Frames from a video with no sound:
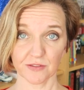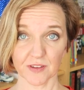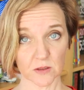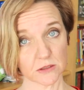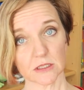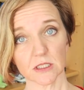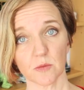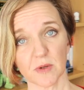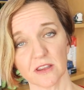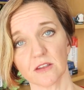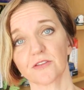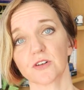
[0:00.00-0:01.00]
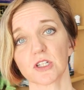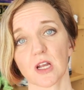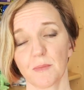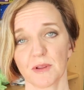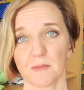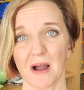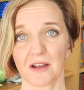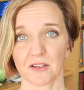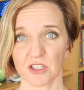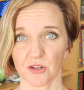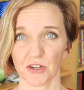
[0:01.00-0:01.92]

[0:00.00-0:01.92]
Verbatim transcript: field a little bit in the first couple of miles,